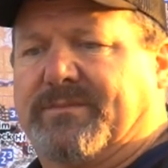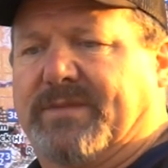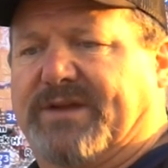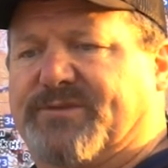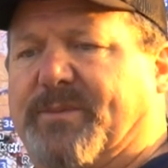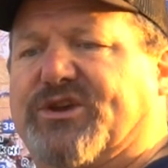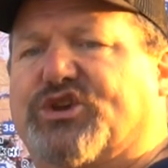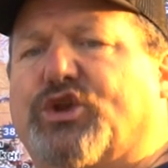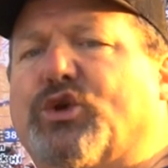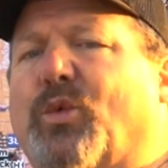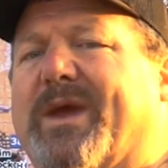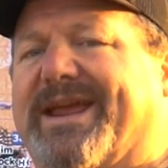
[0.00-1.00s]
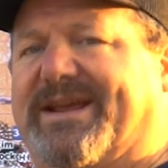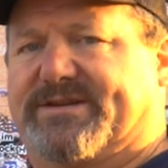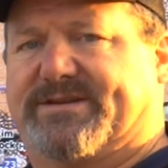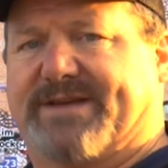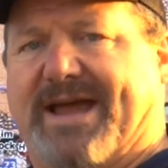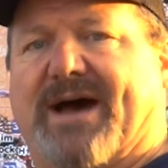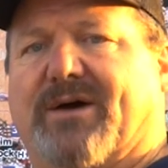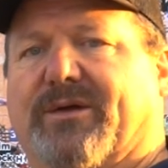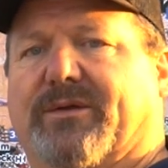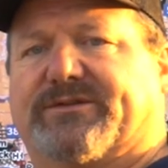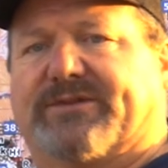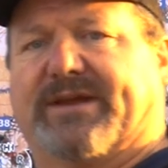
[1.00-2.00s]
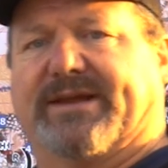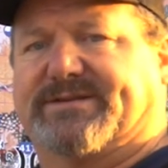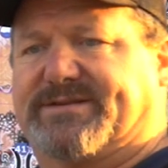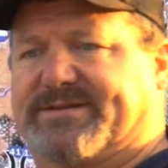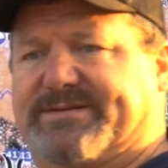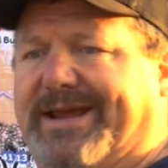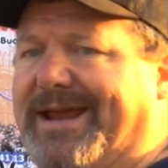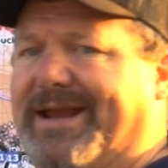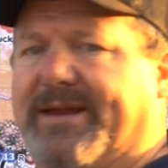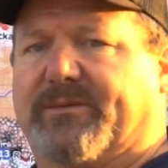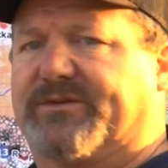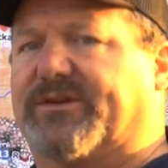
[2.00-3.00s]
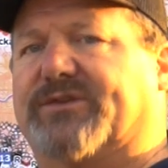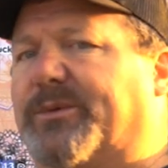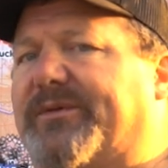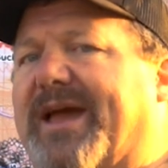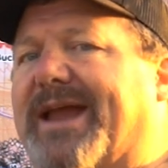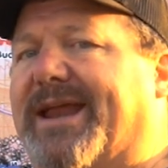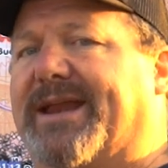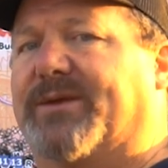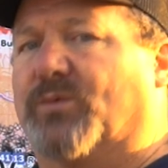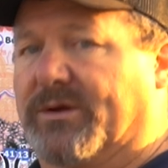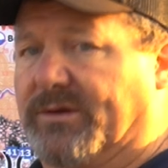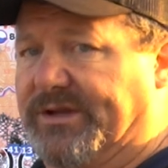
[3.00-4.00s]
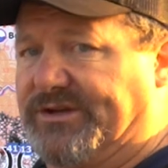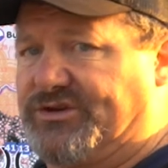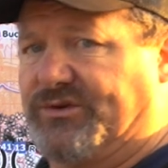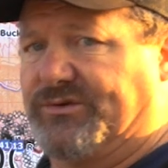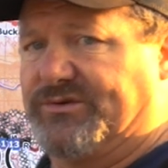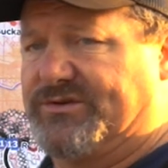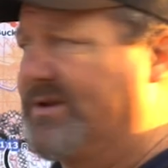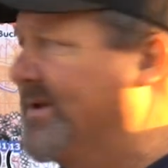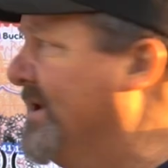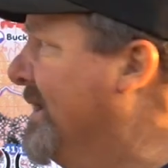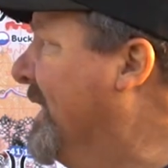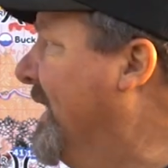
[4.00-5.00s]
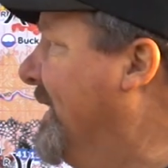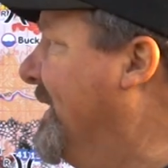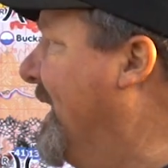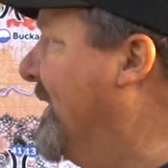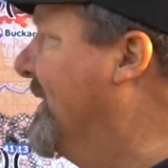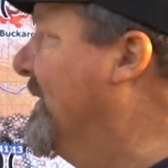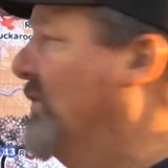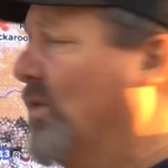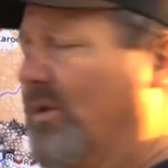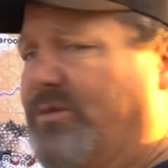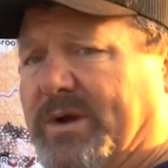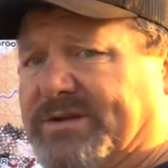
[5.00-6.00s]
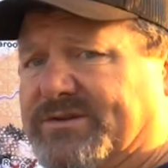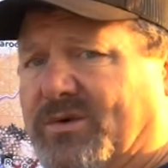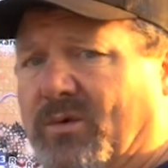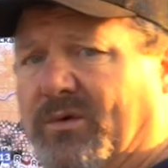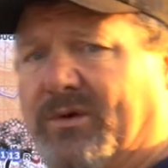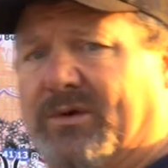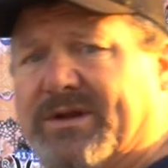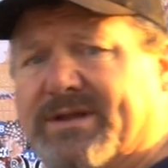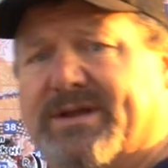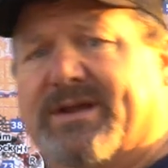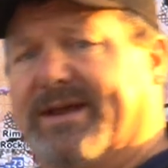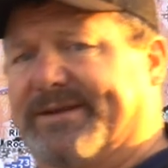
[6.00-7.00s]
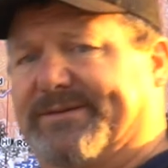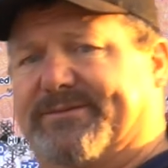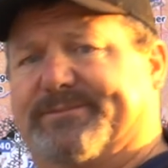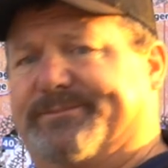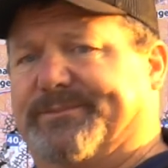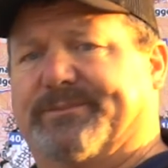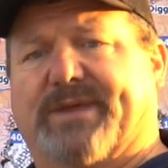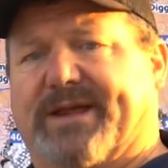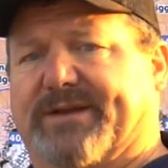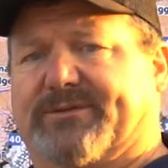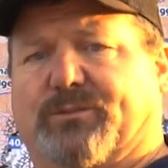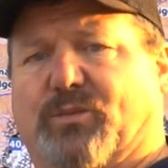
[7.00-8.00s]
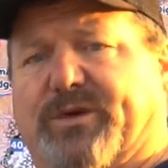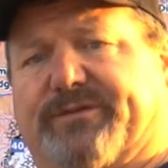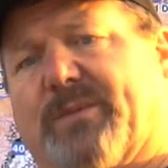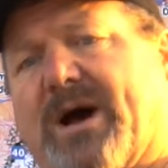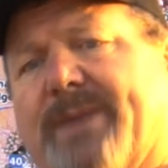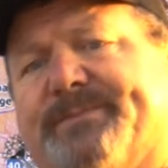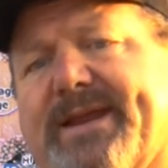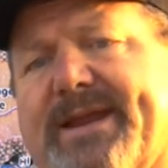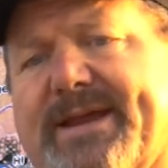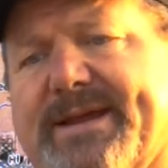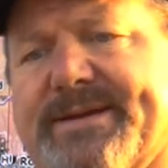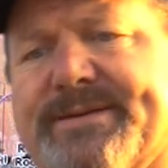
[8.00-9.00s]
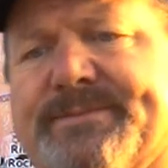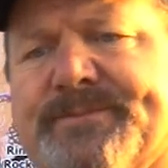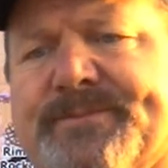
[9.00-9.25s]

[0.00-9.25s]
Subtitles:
it's been 2 weeks now since we've had any real issues in that northwest corner. We've mopped it in.